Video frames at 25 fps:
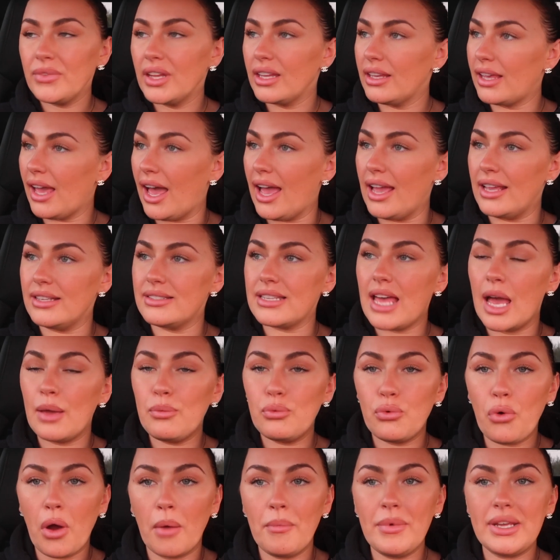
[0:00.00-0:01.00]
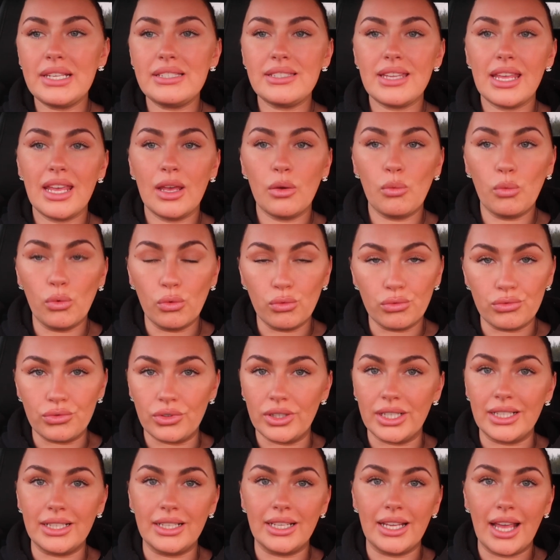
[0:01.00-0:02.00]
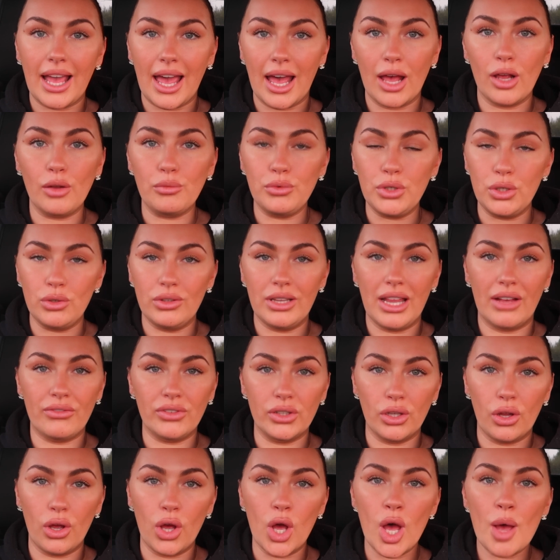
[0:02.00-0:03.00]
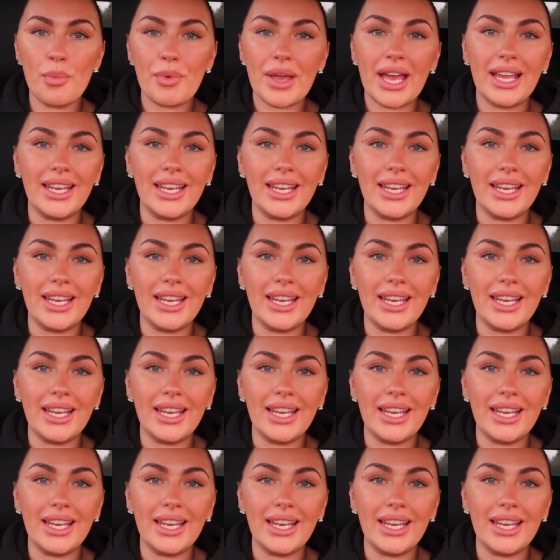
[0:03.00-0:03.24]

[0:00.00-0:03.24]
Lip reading: guys, I promise it will really help you level up.